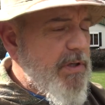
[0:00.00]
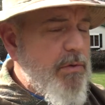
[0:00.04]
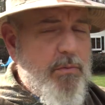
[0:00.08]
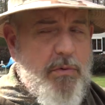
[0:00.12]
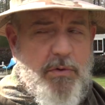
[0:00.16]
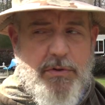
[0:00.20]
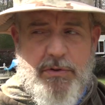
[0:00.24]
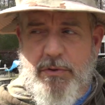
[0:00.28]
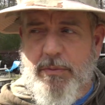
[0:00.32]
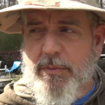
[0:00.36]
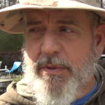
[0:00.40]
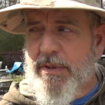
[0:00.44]

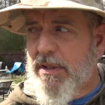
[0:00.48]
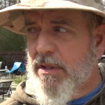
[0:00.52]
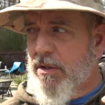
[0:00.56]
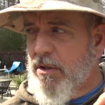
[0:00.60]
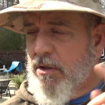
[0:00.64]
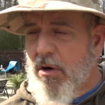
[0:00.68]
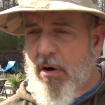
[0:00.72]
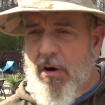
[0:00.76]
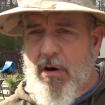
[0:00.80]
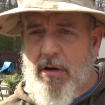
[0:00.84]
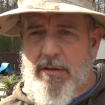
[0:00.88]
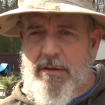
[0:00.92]
We're doing the
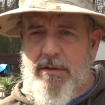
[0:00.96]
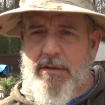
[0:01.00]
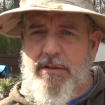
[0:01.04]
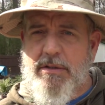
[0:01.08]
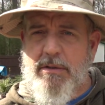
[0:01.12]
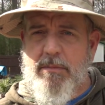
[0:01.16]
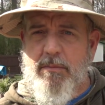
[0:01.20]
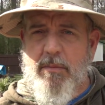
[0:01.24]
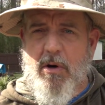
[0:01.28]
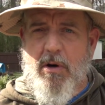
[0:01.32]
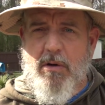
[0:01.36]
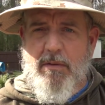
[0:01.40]
garden
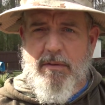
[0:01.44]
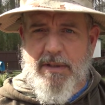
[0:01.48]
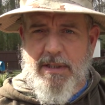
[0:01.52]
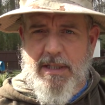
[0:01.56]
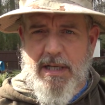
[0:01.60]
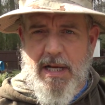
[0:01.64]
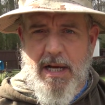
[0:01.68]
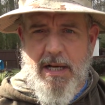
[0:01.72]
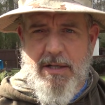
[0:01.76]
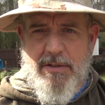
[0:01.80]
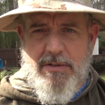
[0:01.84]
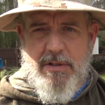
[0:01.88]
tomorrow. The
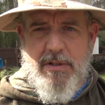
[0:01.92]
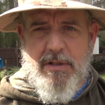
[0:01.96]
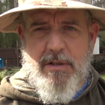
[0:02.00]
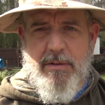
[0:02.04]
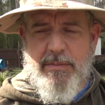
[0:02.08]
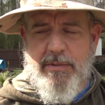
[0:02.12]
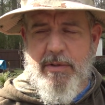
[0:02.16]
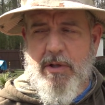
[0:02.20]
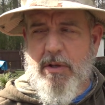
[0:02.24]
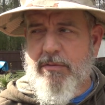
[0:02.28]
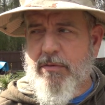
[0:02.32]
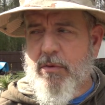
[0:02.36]
guys are
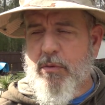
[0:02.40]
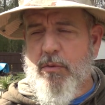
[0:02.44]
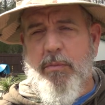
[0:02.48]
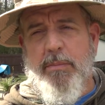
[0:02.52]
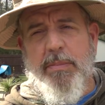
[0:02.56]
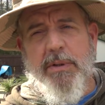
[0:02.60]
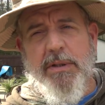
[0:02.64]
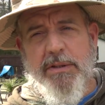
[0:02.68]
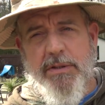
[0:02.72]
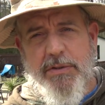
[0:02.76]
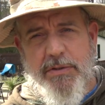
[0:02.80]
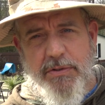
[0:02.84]
coming over. We're
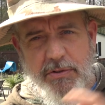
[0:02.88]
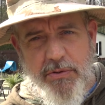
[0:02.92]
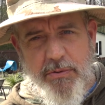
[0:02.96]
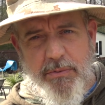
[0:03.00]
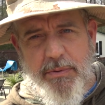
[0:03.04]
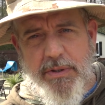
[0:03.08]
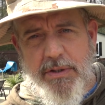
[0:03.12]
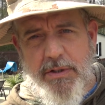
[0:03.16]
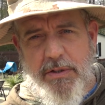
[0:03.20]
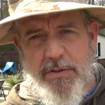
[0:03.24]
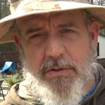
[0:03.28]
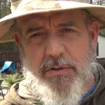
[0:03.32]
building
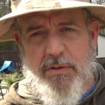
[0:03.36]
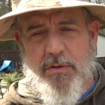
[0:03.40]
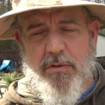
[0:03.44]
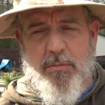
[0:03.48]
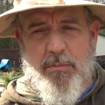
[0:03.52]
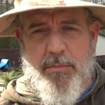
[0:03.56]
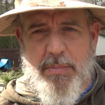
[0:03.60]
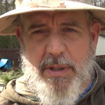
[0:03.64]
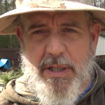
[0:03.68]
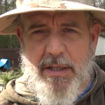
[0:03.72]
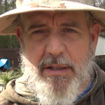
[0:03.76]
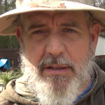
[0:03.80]
two additional
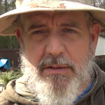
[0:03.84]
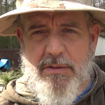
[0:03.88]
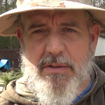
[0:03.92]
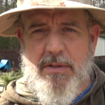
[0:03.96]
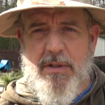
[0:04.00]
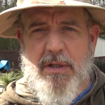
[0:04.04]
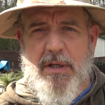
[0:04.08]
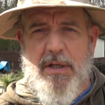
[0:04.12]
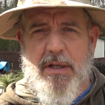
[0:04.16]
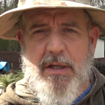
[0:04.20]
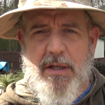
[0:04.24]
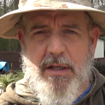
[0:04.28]
beds
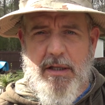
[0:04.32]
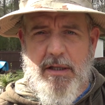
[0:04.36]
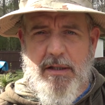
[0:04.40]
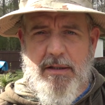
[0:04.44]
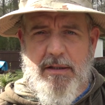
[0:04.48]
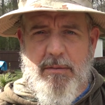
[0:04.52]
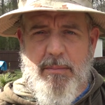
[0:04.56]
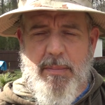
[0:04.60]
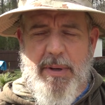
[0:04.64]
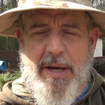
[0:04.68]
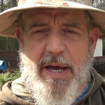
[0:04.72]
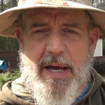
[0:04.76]

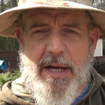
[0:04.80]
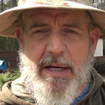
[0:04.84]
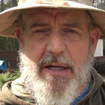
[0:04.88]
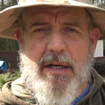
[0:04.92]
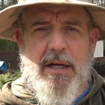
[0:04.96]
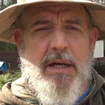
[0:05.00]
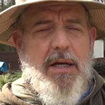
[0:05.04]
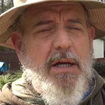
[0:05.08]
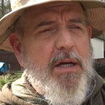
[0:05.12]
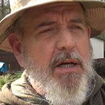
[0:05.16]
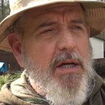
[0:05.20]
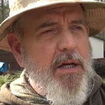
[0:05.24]
in the back.
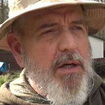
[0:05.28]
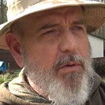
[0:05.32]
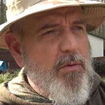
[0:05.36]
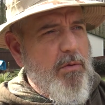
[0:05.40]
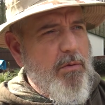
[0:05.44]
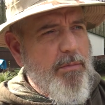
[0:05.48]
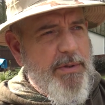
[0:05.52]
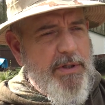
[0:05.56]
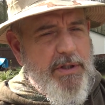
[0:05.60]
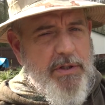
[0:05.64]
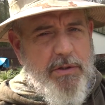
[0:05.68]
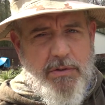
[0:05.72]

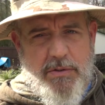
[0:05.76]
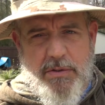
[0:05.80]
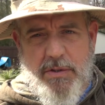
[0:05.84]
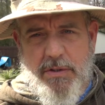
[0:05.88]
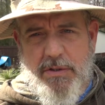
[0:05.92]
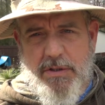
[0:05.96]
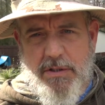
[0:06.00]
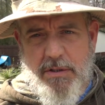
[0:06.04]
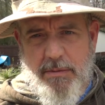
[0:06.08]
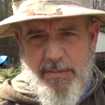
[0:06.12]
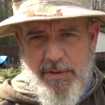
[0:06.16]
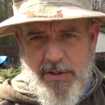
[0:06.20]
We'll be
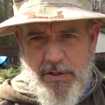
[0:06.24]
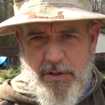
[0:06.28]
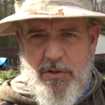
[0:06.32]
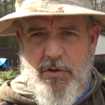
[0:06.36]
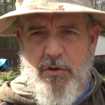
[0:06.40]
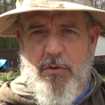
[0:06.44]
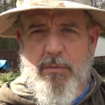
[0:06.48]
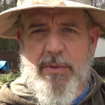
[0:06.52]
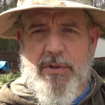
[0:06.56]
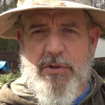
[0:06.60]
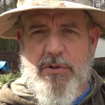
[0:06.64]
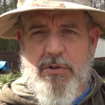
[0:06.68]
using some of the
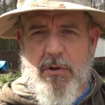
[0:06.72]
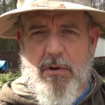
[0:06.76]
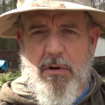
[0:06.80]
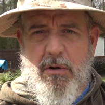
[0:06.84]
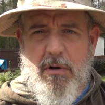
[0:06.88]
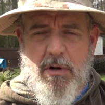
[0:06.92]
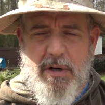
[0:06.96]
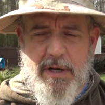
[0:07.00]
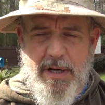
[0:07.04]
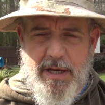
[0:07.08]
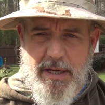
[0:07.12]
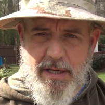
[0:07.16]

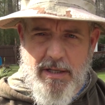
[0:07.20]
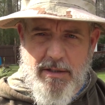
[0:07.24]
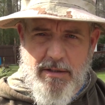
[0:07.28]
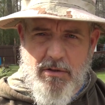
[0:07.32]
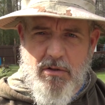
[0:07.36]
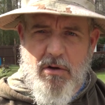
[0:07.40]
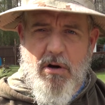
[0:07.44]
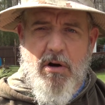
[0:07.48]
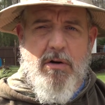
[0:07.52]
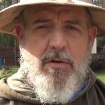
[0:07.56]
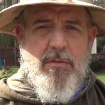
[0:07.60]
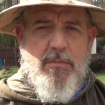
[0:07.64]
humichar and
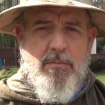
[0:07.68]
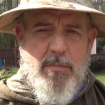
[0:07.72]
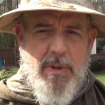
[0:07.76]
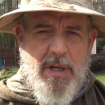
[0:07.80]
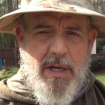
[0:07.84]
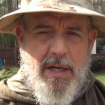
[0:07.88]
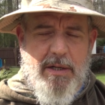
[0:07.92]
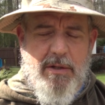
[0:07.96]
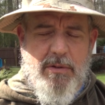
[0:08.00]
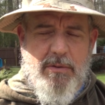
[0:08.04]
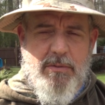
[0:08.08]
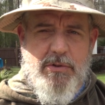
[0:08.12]
garden
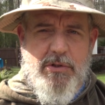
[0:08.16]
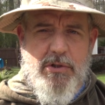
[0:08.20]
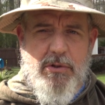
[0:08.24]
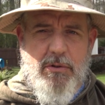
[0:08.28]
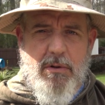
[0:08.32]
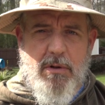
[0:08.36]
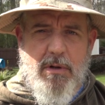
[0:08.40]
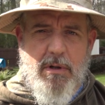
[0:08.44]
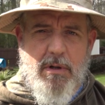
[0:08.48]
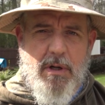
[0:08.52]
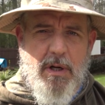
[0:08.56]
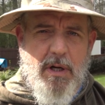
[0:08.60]

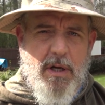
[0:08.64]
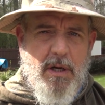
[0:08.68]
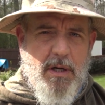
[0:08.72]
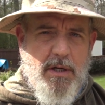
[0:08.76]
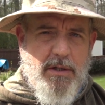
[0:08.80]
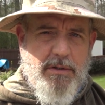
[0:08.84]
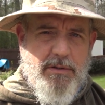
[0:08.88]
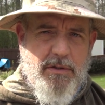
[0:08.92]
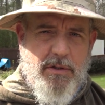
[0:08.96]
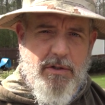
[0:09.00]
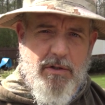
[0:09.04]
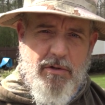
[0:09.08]
biochar
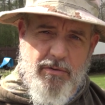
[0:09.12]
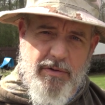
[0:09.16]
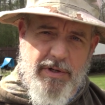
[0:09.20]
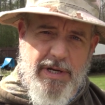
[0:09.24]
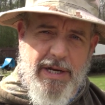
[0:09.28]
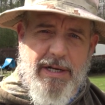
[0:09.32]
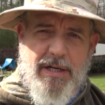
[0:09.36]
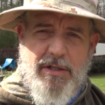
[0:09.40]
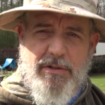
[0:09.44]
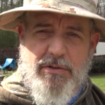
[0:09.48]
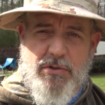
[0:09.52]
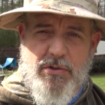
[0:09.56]
to
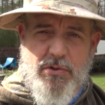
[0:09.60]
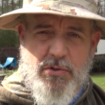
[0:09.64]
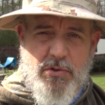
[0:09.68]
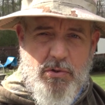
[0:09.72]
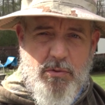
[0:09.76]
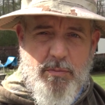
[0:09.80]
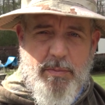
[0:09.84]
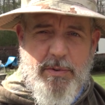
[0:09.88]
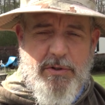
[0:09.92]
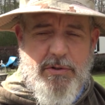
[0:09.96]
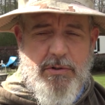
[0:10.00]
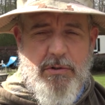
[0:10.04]
create a
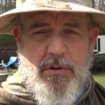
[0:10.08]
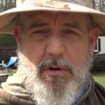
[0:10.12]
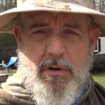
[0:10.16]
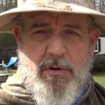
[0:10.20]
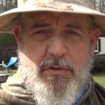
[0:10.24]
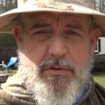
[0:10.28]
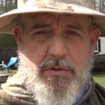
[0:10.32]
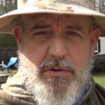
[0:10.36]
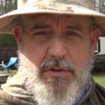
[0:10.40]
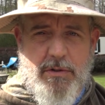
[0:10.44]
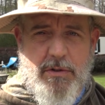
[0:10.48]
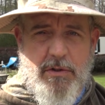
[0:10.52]

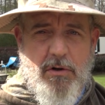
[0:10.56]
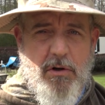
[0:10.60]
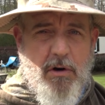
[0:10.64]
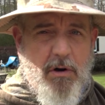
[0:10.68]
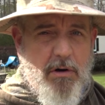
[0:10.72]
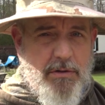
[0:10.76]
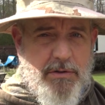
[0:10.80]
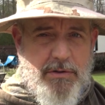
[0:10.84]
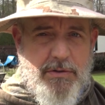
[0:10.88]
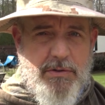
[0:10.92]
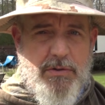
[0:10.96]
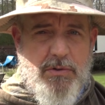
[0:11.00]
supercharged
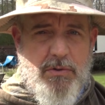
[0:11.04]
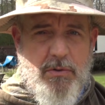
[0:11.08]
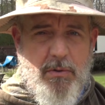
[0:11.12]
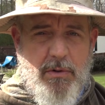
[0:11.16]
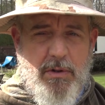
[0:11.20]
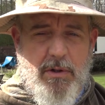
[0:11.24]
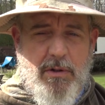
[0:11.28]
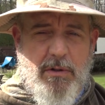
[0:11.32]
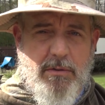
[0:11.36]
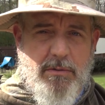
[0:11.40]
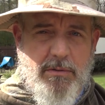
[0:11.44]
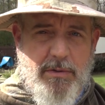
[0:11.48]
garden
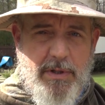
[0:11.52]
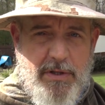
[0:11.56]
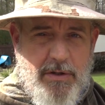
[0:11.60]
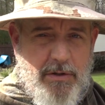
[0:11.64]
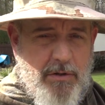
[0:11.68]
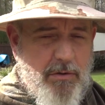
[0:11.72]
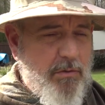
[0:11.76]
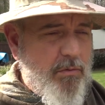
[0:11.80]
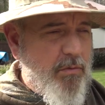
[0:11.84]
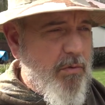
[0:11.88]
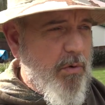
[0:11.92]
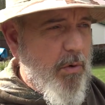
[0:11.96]
soil that you
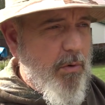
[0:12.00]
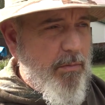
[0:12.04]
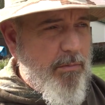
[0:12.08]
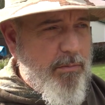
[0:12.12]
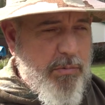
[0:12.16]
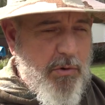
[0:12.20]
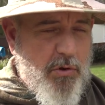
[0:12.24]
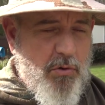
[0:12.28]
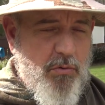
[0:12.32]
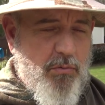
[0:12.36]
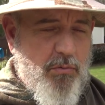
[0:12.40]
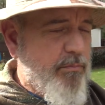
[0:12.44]
can grow
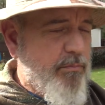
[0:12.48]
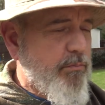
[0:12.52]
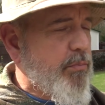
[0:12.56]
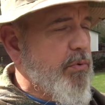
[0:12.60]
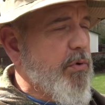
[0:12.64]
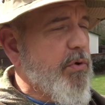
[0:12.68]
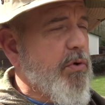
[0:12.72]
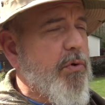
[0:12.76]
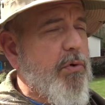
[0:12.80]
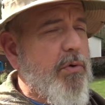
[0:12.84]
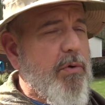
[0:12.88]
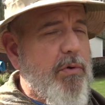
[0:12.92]

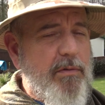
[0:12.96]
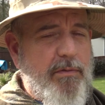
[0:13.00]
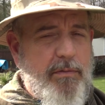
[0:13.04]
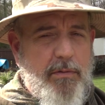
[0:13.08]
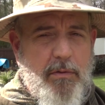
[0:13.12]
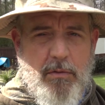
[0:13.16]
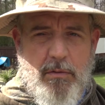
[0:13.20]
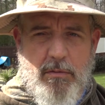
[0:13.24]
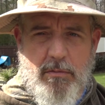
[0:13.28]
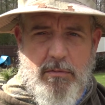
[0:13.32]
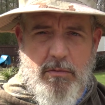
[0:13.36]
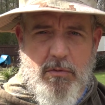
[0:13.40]

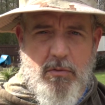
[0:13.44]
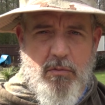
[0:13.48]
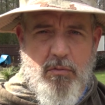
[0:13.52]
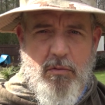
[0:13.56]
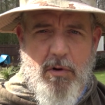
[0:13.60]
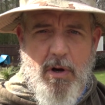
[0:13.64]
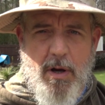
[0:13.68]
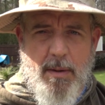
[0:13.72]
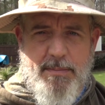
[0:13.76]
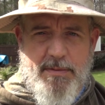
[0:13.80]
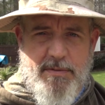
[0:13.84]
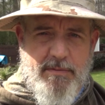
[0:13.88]
beautiful
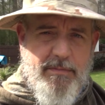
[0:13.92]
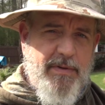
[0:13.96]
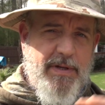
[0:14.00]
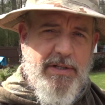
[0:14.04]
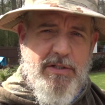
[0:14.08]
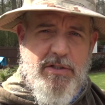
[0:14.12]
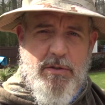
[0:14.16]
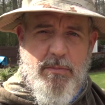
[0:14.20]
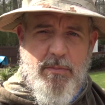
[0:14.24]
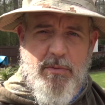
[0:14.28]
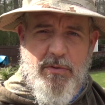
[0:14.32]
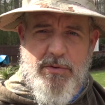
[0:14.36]
crops,
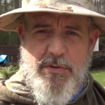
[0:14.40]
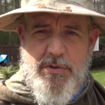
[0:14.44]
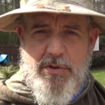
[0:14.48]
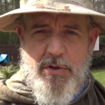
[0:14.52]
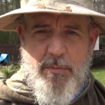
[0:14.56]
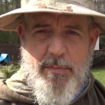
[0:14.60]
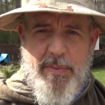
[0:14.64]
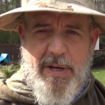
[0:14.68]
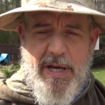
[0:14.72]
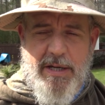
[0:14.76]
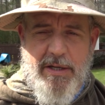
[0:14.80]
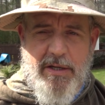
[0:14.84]
vegetables in
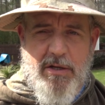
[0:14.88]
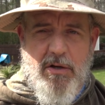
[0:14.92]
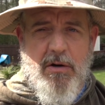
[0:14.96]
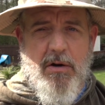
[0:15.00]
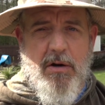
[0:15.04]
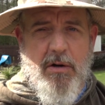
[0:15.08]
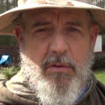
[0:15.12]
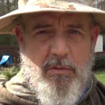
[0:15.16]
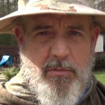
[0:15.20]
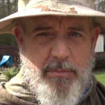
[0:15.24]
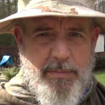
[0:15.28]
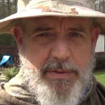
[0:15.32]
your
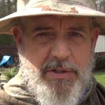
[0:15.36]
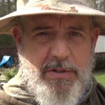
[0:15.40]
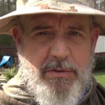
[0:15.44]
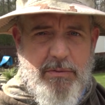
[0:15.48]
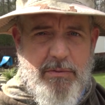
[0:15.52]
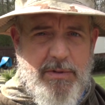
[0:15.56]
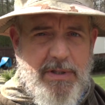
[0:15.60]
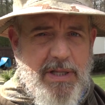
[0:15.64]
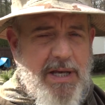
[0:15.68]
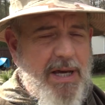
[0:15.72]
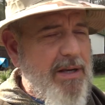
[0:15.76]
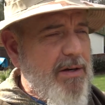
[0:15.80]
backyard. We'll be
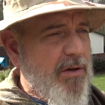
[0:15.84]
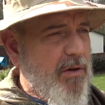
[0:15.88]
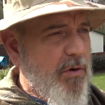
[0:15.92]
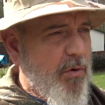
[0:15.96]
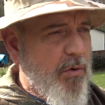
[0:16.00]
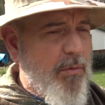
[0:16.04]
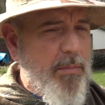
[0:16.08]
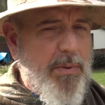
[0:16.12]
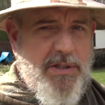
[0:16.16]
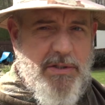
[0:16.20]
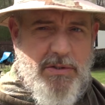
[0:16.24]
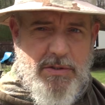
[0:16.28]
doing that, a
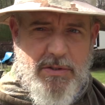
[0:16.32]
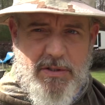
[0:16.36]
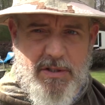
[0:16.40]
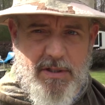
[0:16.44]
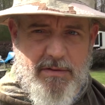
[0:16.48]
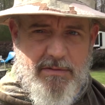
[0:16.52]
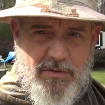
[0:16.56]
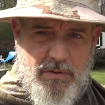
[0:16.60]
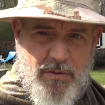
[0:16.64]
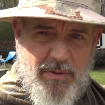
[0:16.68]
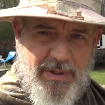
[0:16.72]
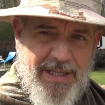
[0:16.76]
whole bunch of
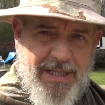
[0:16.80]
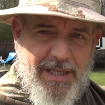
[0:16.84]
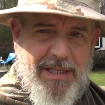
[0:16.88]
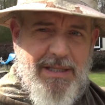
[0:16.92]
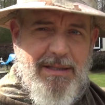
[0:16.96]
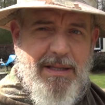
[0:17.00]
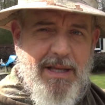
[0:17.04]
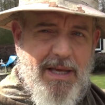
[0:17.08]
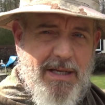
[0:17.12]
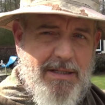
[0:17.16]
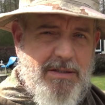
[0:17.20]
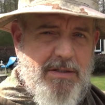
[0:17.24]
stuff. So
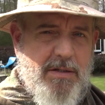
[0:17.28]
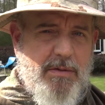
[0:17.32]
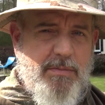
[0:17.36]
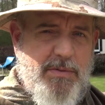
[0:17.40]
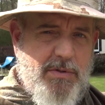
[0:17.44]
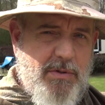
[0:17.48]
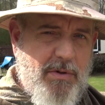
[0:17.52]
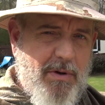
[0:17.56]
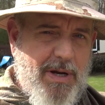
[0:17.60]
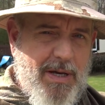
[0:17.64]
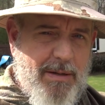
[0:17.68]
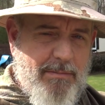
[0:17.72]
hit that
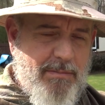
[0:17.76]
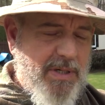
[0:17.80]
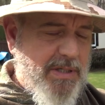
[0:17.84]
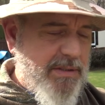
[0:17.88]
subscribe